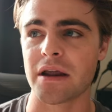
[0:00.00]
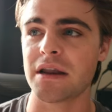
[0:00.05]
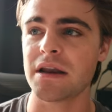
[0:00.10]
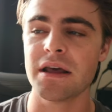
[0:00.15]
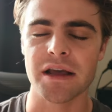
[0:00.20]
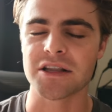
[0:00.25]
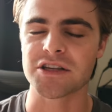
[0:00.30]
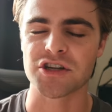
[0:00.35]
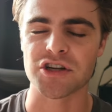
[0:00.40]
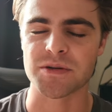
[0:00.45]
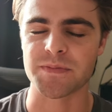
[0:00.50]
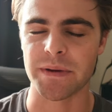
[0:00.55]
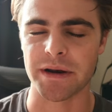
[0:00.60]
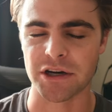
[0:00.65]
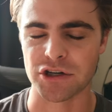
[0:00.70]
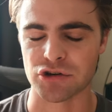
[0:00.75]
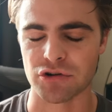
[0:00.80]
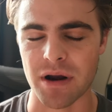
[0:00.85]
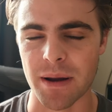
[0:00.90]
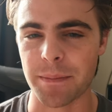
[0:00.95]
it. It's just been a
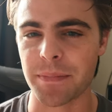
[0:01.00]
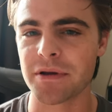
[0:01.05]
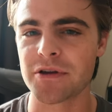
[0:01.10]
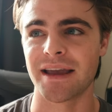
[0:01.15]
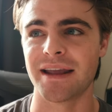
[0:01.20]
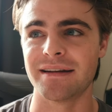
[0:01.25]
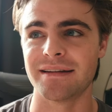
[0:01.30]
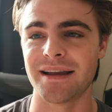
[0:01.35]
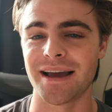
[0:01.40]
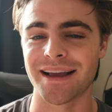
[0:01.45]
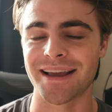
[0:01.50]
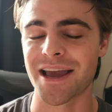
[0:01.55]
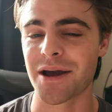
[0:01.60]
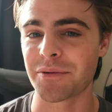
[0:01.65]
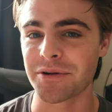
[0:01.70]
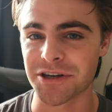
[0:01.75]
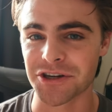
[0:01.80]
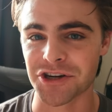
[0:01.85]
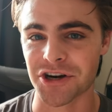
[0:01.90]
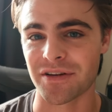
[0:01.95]
trip. And I can't
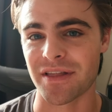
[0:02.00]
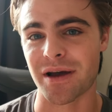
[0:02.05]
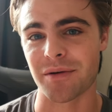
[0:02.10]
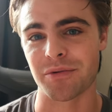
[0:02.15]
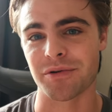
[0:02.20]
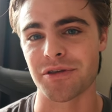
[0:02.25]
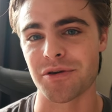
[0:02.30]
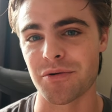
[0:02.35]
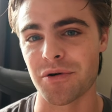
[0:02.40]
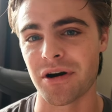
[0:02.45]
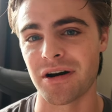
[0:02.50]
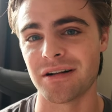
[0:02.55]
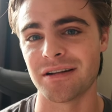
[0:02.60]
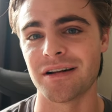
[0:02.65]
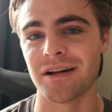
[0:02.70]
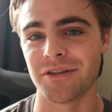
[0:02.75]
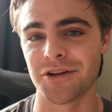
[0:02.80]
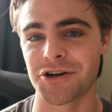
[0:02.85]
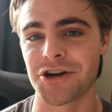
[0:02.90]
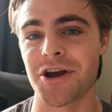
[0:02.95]
wait to share that with you all
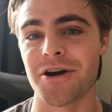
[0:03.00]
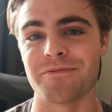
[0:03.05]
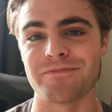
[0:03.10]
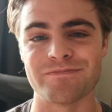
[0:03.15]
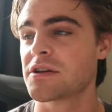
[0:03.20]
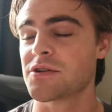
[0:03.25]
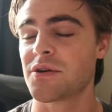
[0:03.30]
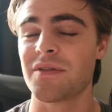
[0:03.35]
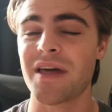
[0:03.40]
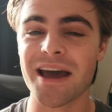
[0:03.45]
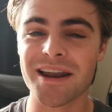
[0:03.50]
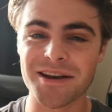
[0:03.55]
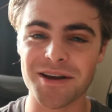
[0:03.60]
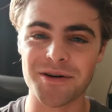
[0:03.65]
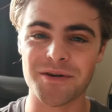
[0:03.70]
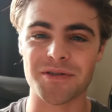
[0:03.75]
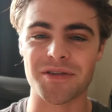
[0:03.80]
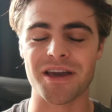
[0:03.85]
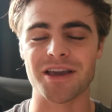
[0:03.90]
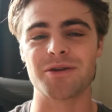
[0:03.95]
on the show. So, on that
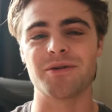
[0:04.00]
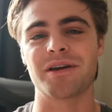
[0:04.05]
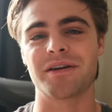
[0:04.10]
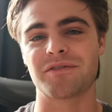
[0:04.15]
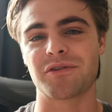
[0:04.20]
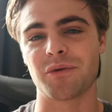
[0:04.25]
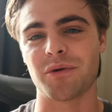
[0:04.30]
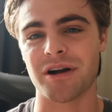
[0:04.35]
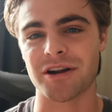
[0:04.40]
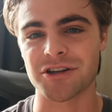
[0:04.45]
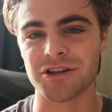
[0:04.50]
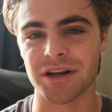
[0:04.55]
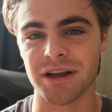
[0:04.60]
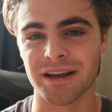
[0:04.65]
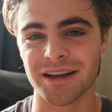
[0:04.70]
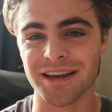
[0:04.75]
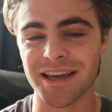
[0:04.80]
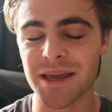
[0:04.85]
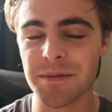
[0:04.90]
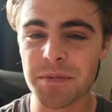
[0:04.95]
note, thank you again for
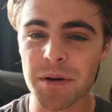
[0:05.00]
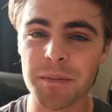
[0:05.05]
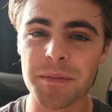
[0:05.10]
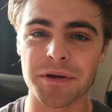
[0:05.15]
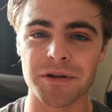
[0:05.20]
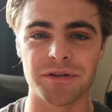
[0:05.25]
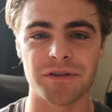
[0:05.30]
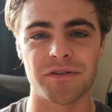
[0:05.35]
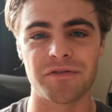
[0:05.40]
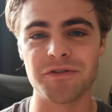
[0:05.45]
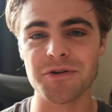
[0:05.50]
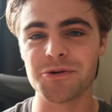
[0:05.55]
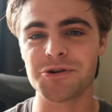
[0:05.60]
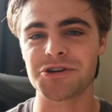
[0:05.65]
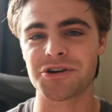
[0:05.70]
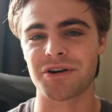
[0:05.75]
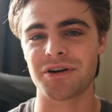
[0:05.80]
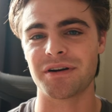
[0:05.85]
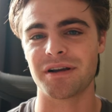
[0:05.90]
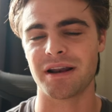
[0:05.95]
watching. Keep on building the
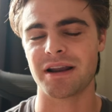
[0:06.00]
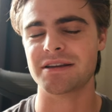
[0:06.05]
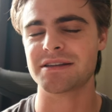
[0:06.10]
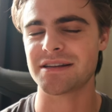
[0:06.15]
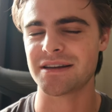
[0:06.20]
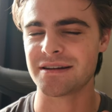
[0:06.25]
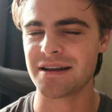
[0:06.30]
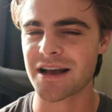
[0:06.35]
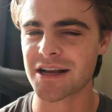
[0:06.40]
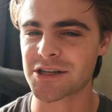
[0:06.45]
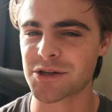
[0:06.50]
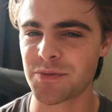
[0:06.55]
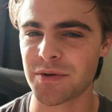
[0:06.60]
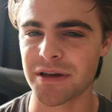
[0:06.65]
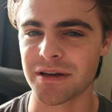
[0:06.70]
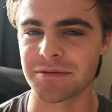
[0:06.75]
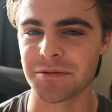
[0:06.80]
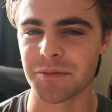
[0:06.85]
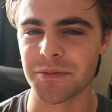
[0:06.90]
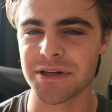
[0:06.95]
future. And I'll see you next
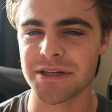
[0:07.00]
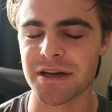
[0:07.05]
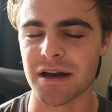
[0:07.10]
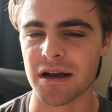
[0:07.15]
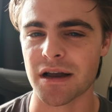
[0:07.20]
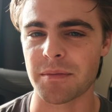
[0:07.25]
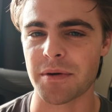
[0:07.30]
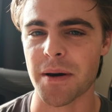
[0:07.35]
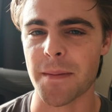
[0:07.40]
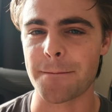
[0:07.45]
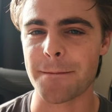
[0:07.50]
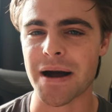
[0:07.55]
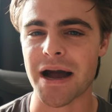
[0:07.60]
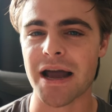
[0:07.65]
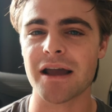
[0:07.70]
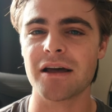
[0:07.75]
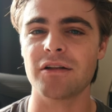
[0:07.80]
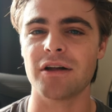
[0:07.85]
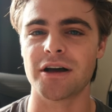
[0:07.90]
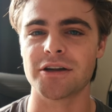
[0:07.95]
week when we talk about
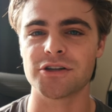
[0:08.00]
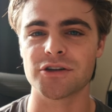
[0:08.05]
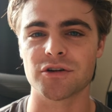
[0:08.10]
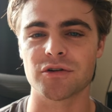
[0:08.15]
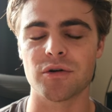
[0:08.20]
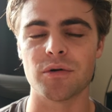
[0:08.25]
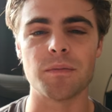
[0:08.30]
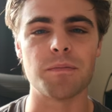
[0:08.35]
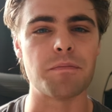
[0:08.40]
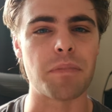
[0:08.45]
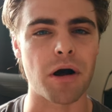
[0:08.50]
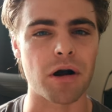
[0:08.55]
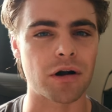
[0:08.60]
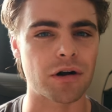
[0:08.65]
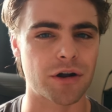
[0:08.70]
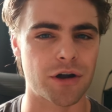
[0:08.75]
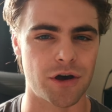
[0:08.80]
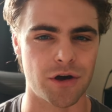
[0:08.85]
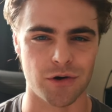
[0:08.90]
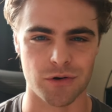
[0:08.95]
biological
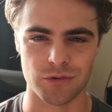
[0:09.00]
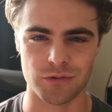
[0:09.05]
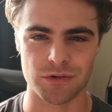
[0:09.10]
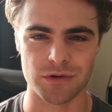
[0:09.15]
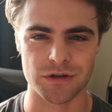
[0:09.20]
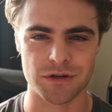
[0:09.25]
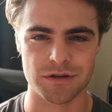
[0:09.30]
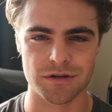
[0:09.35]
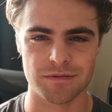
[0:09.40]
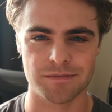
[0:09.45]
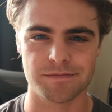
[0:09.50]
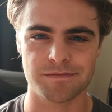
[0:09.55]
barcodes.